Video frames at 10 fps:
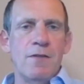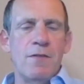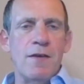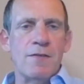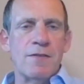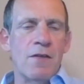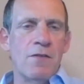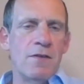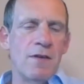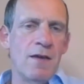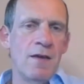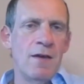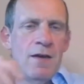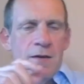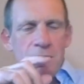Thusk,
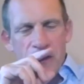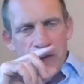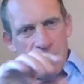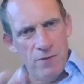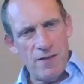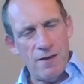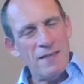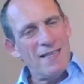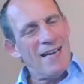where they are.